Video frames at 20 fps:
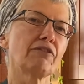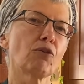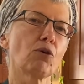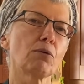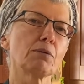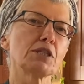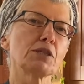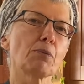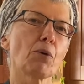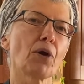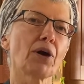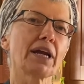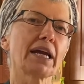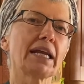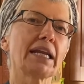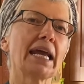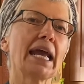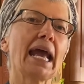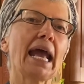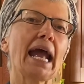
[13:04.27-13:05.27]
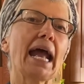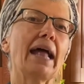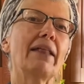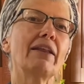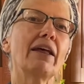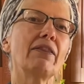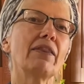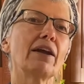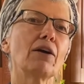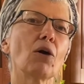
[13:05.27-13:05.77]
Farmers Market, and
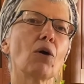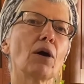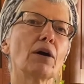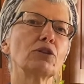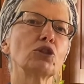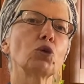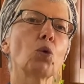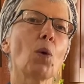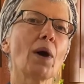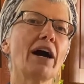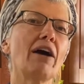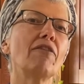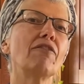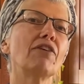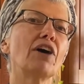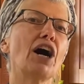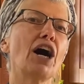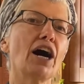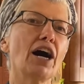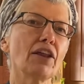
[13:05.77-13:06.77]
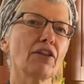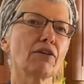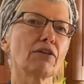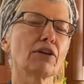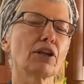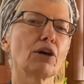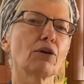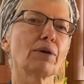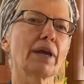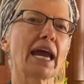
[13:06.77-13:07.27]
then there are 12 other
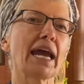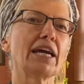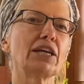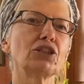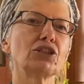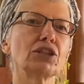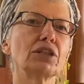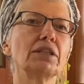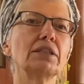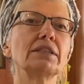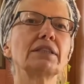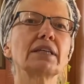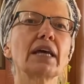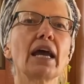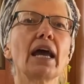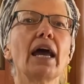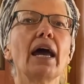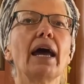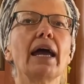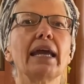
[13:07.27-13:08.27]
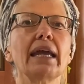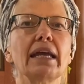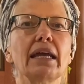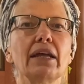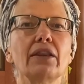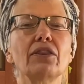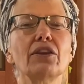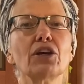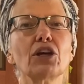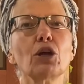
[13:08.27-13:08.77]
locations
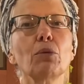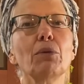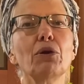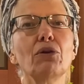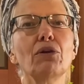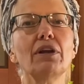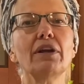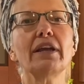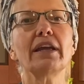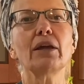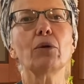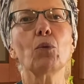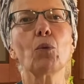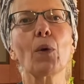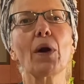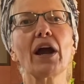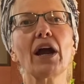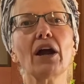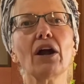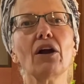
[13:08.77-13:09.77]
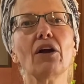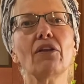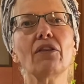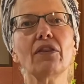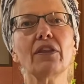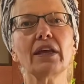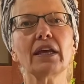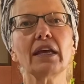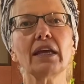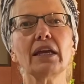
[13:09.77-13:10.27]
in the community where
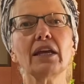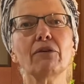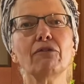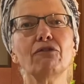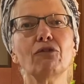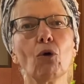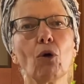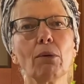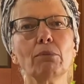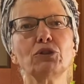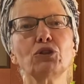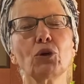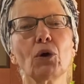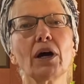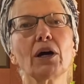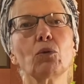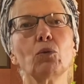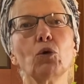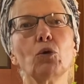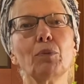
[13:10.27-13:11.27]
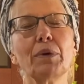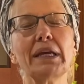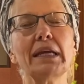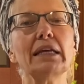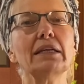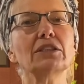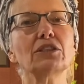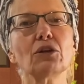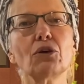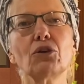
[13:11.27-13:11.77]
the farm truck will be,
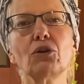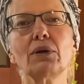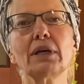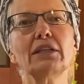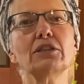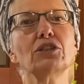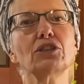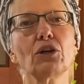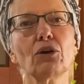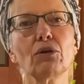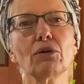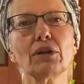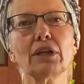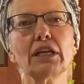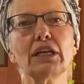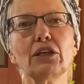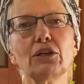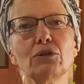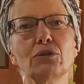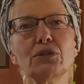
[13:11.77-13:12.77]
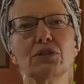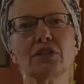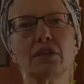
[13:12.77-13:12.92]
so you can certainly use